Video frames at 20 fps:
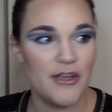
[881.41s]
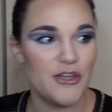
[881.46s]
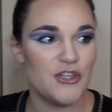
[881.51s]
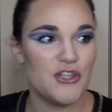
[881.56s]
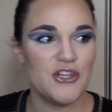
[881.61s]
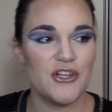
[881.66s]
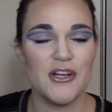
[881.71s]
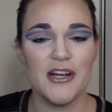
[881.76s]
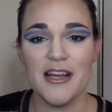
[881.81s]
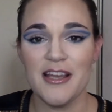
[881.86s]

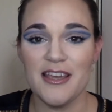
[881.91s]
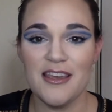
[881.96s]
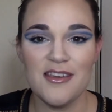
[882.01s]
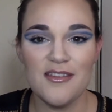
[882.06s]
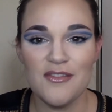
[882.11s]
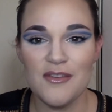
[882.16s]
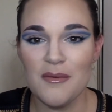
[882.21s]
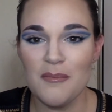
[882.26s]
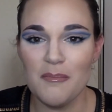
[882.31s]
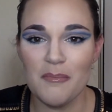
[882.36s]
Should I
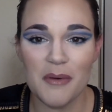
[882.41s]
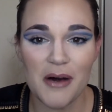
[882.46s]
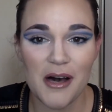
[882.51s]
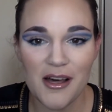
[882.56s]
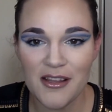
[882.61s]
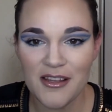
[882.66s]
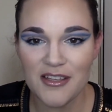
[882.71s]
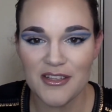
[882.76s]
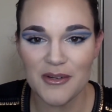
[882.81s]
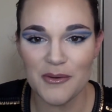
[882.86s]
even
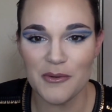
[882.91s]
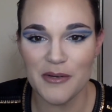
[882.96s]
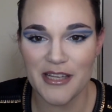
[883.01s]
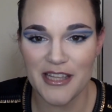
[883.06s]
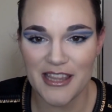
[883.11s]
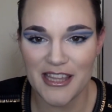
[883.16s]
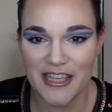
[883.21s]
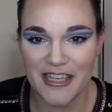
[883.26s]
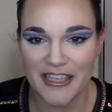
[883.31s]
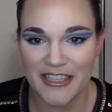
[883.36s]
bother
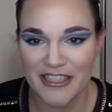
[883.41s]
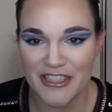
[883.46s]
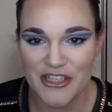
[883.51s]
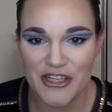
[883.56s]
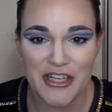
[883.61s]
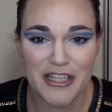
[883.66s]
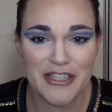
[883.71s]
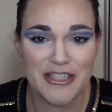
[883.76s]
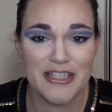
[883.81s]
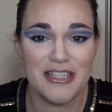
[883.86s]
with it?
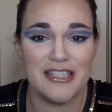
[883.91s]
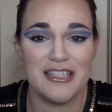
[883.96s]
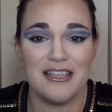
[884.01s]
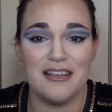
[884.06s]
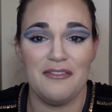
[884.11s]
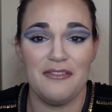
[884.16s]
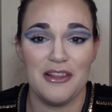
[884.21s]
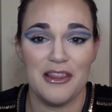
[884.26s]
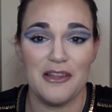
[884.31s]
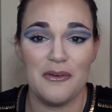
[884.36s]
Should I just
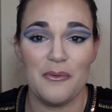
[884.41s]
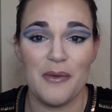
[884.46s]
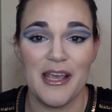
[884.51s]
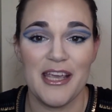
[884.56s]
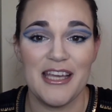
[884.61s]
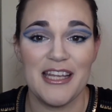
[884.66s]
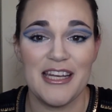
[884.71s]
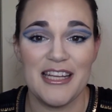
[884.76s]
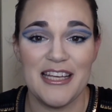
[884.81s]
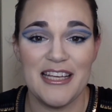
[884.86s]
leave it the
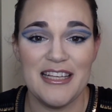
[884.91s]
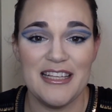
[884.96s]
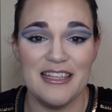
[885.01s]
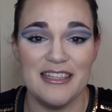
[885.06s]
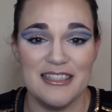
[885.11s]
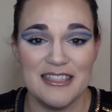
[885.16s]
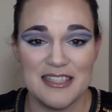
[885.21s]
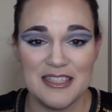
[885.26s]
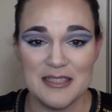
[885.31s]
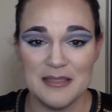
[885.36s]
way it
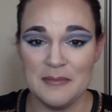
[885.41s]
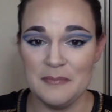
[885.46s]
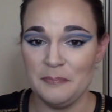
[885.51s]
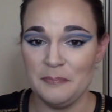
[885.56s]
is?